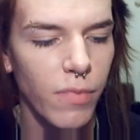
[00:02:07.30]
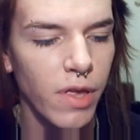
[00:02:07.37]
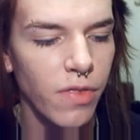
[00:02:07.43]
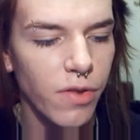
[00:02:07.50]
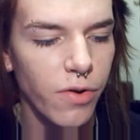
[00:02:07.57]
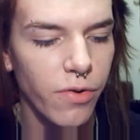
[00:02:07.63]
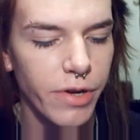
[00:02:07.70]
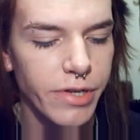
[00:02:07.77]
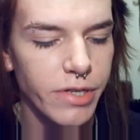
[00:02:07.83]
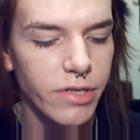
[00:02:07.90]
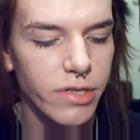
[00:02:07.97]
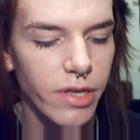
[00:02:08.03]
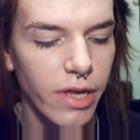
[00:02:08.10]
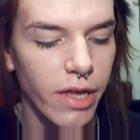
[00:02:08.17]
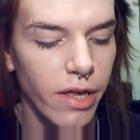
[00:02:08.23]
in the
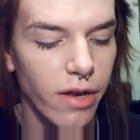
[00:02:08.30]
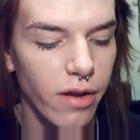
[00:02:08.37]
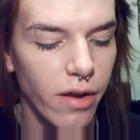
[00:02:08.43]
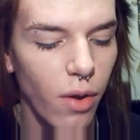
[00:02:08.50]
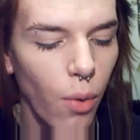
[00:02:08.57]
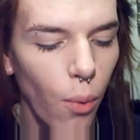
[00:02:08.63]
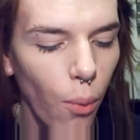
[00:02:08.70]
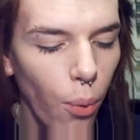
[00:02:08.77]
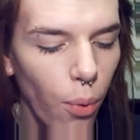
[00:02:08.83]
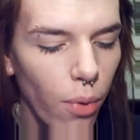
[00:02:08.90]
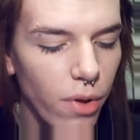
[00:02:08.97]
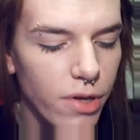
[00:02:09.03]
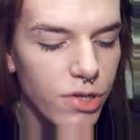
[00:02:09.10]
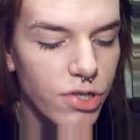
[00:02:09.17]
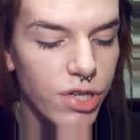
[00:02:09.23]
crease, and
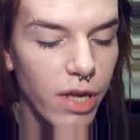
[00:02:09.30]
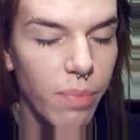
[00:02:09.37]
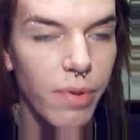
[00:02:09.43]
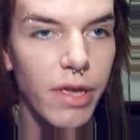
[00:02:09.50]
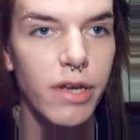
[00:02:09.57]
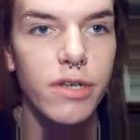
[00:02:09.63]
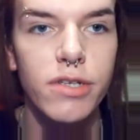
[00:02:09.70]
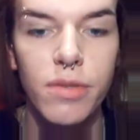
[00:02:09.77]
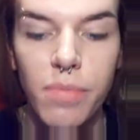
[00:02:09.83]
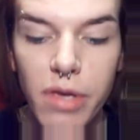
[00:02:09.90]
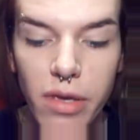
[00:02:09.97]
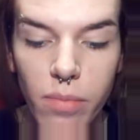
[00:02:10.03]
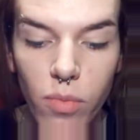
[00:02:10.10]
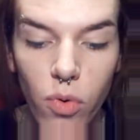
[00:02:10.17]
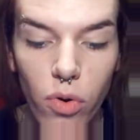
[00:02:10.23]
shape it to
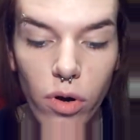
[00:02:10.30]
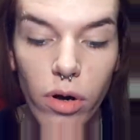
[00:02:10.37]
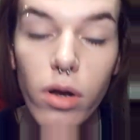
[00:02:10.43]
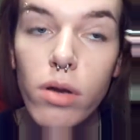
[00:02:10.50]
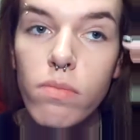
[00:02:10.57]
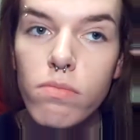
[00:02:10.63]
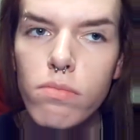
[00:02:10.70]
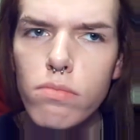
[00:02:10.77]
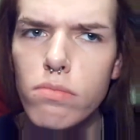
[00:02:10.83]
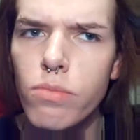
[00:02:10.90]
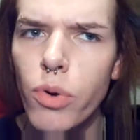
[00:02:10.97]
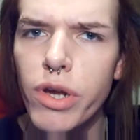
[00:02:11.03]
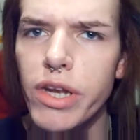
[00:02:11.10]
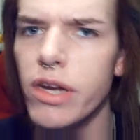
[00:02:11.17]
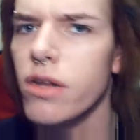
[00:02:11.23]
be more
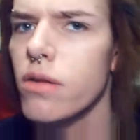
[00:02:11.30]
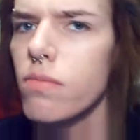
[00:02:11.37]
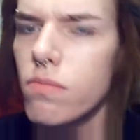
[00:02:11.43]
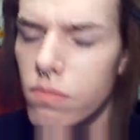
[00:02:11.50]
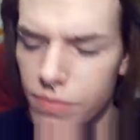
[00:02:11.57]
pointed.